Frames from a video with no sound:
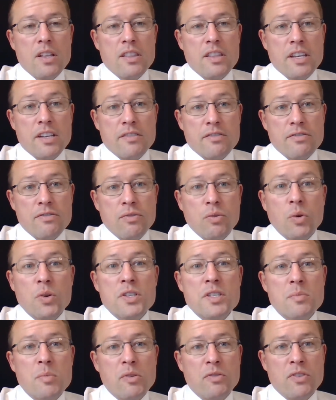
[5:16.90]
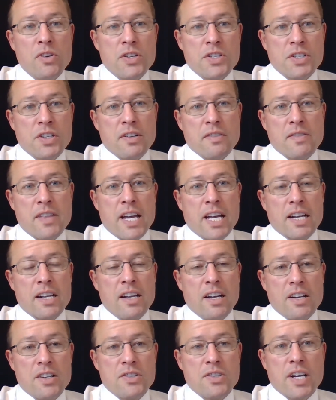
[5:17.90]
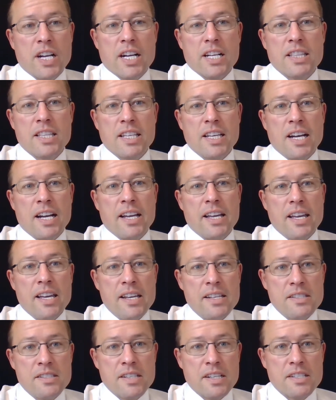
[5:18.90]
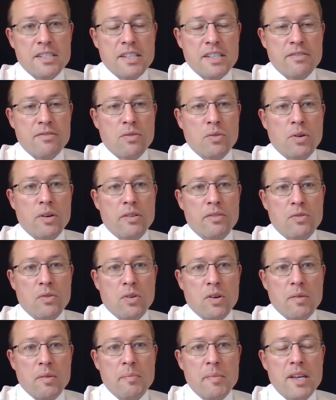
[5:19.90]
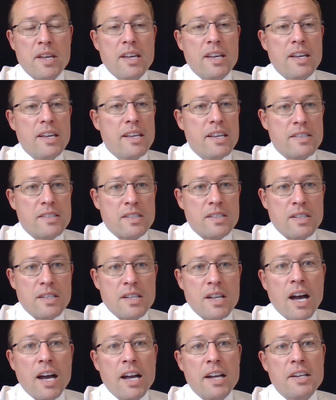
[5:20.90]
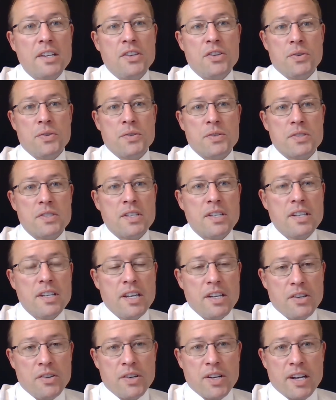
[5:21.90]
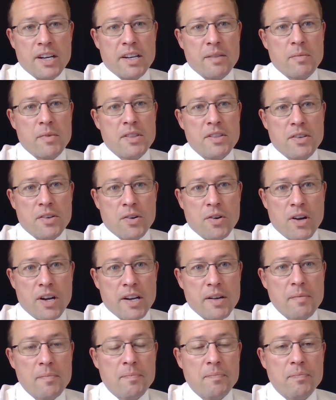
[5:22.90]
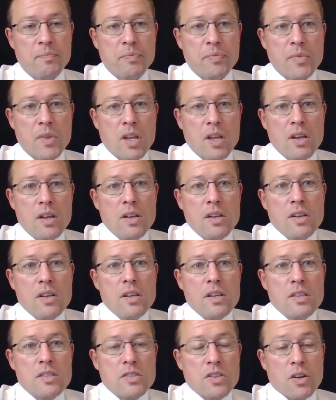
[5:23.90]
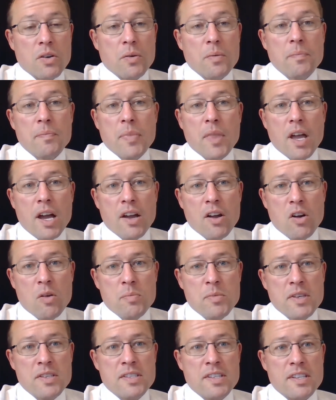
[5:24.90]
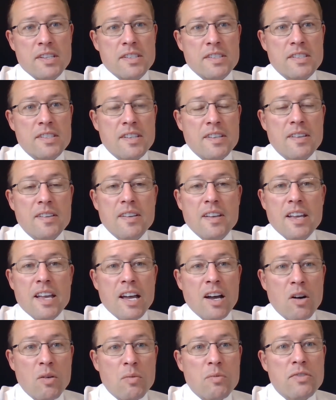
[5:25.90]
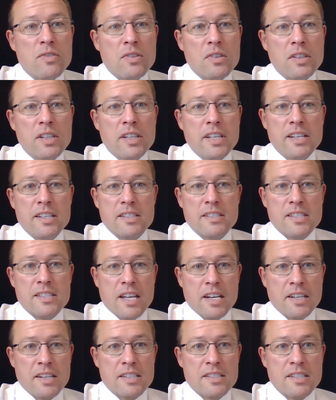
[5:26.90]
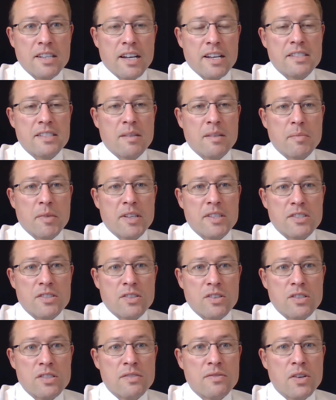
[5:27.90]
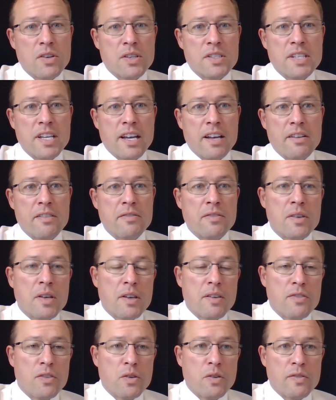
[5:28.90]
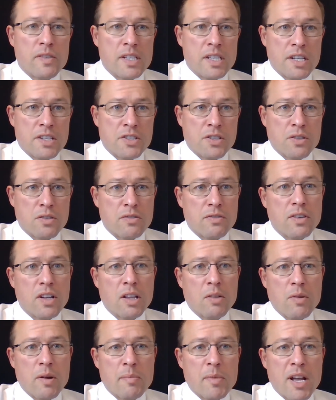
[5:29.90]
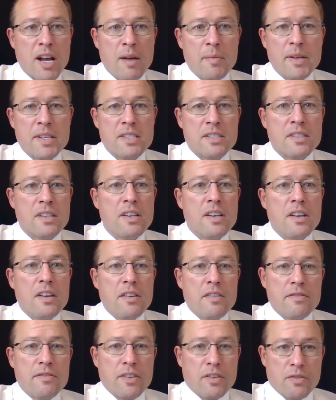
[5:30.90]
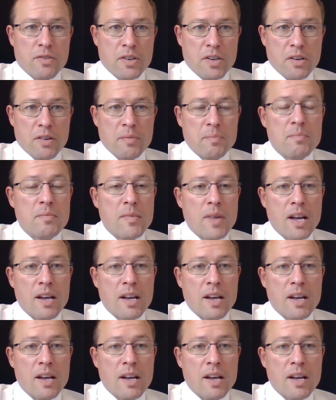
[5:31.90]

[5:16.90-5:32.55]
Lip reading: The enforceable version of that contract, the I-864 form, is not used in uniting with Ukraine. So I hope this is helpful in setting aside some concerns folks have. If you have additional follow-up comments, feel free to